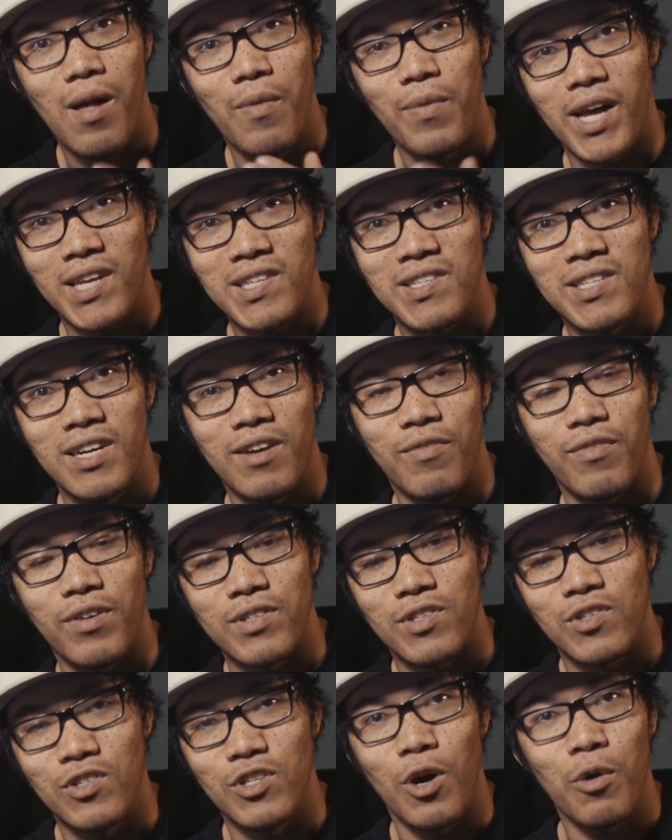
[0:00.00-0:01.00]
That's the
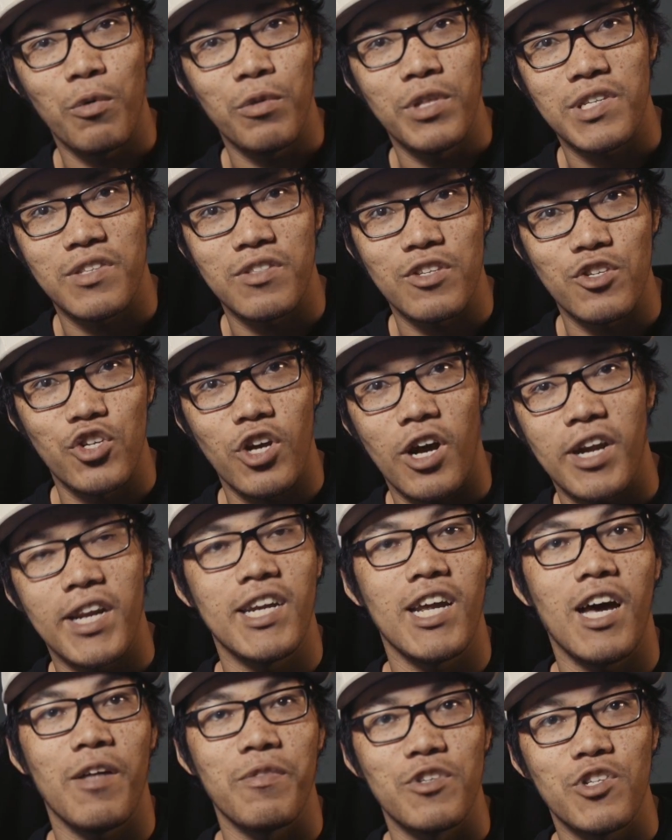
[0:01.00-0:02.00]
difference. Don't listen to Johnny
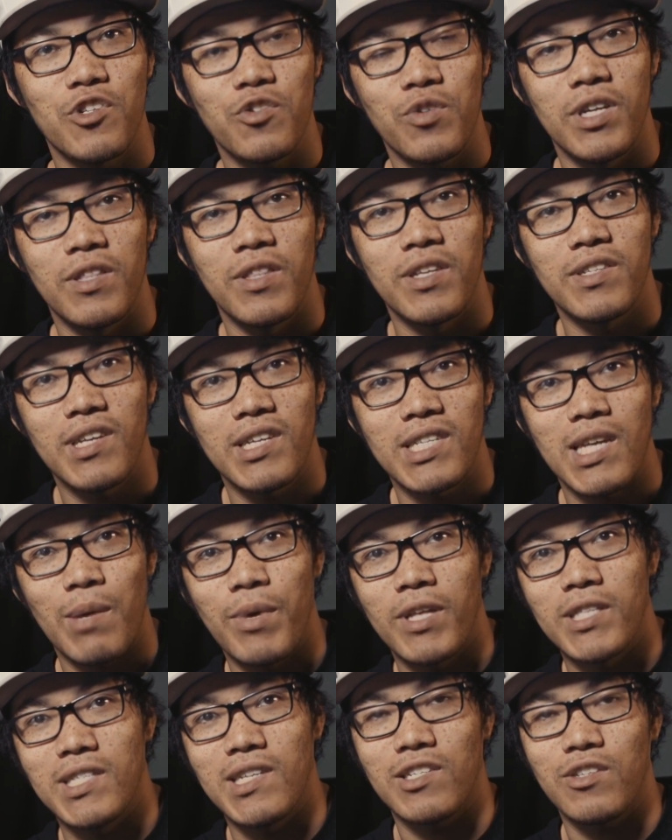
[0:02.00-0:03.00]
down the street that says I
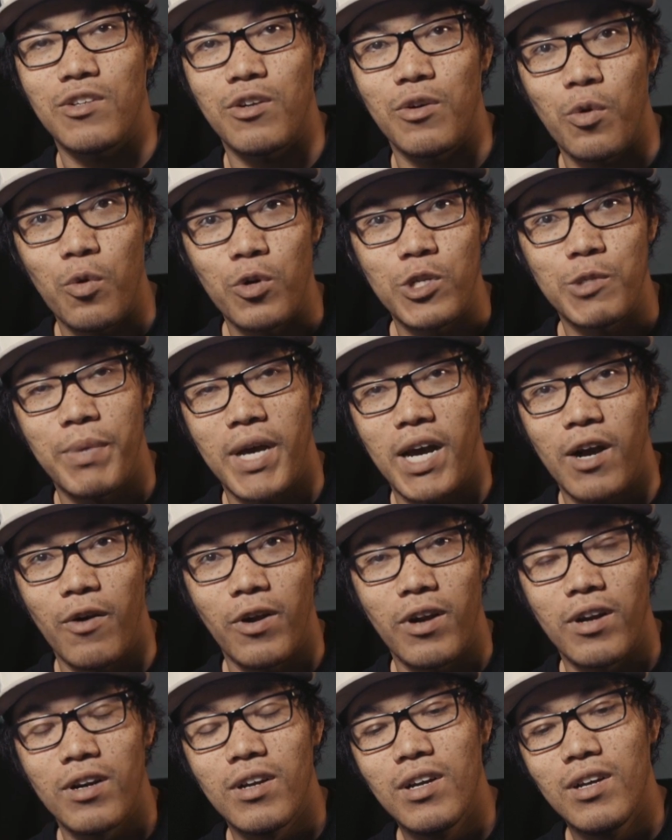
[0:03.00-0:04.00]
made 600
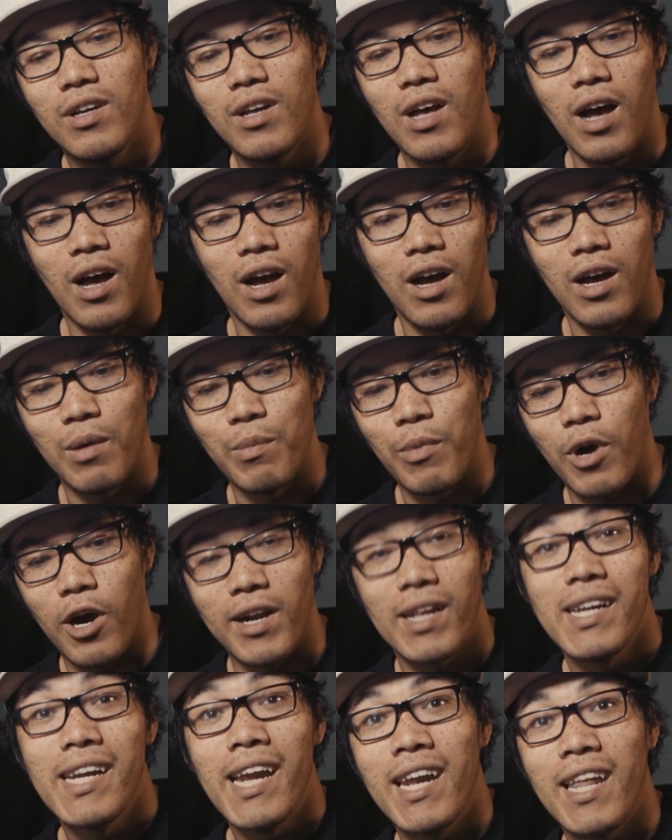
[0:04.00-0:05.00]
horsepower on
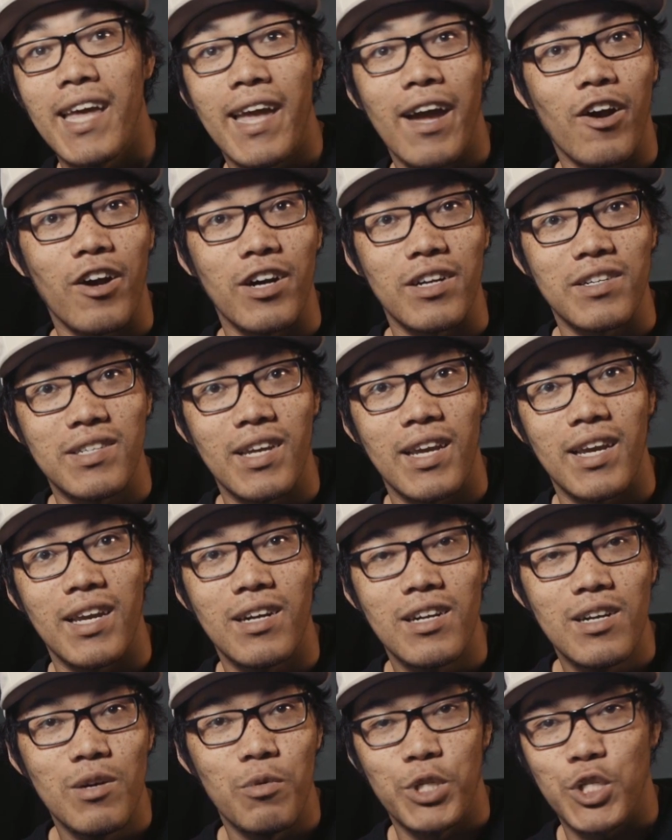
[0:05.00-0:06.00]
an NA RX8,
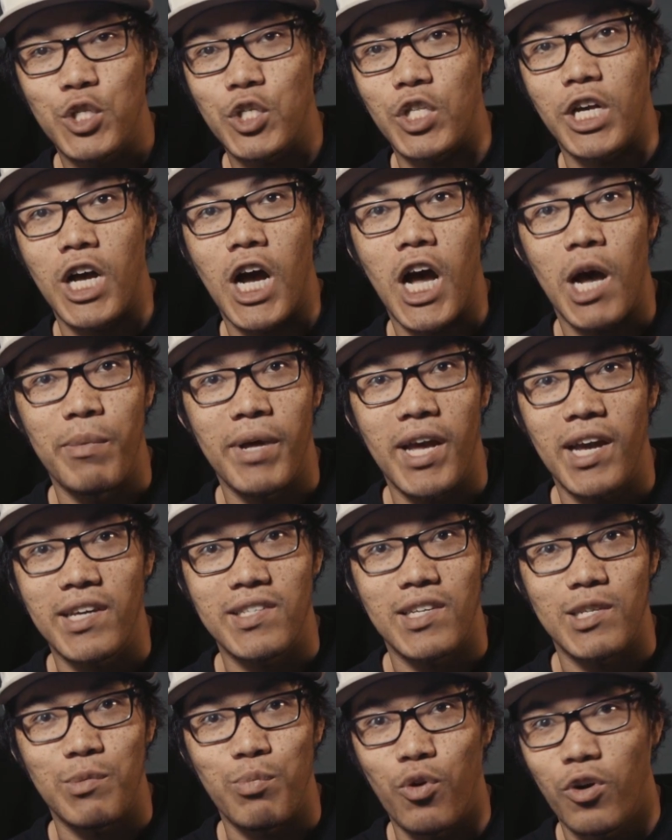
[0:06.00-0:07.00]
which is the Cobb
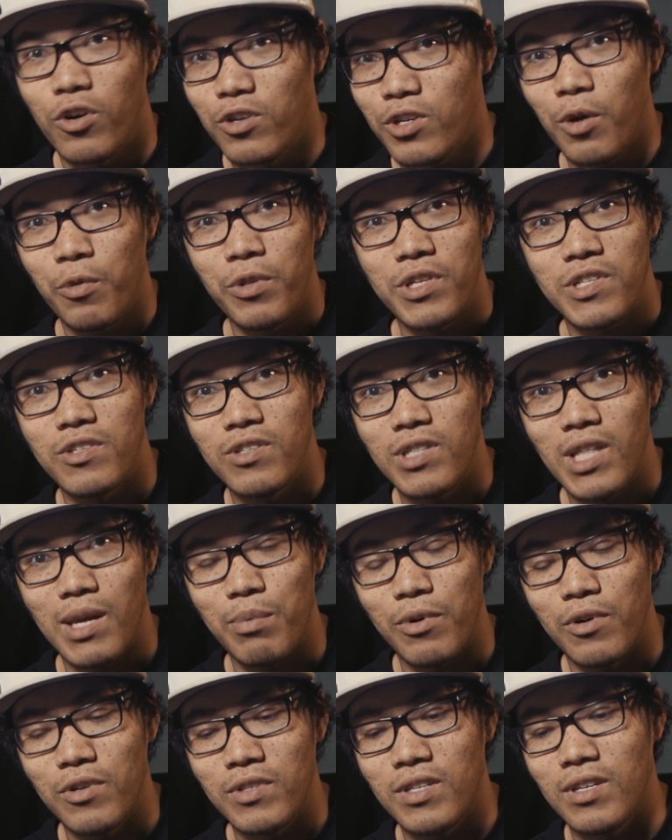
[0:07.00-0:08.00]
access port. Don't listen to
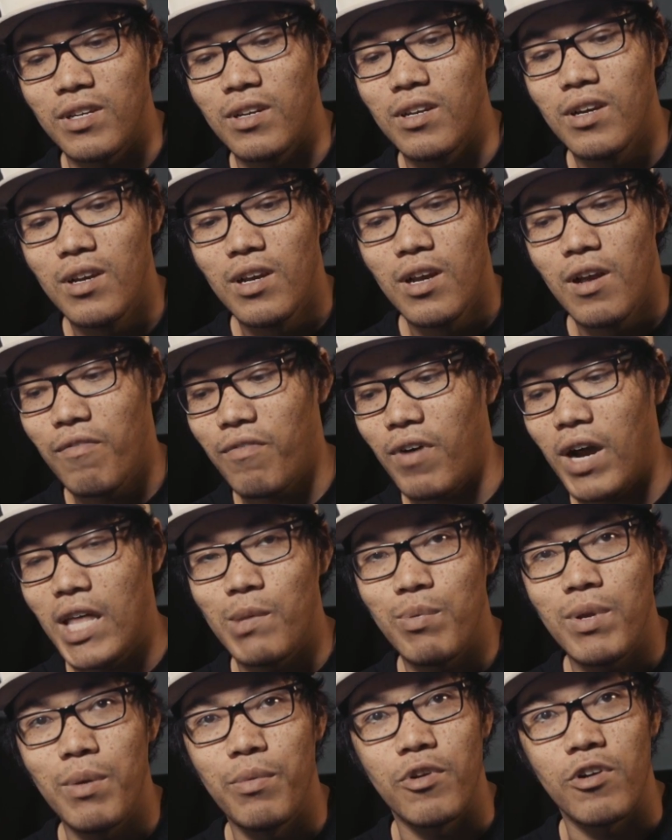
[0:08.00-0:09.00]
that person. Find
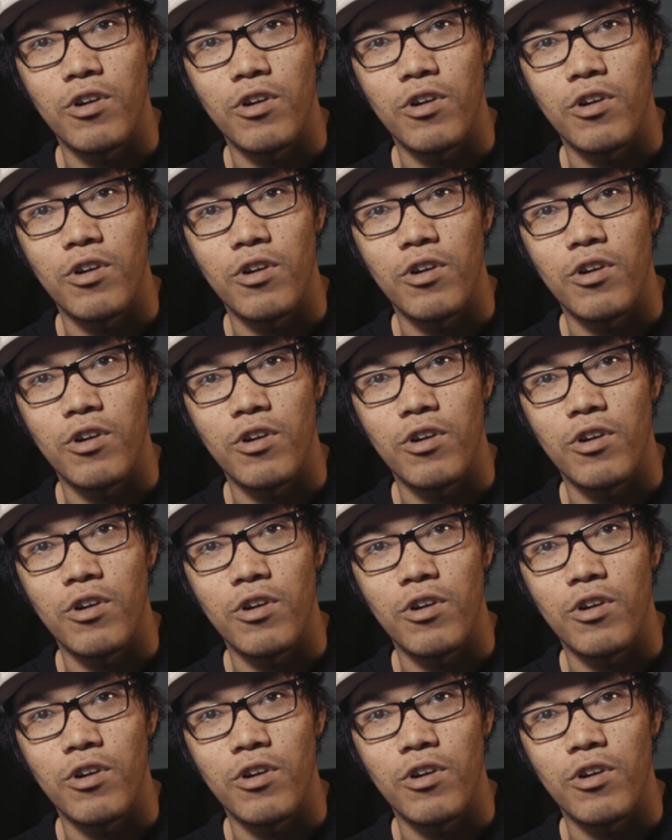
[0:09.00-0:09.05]
the people that are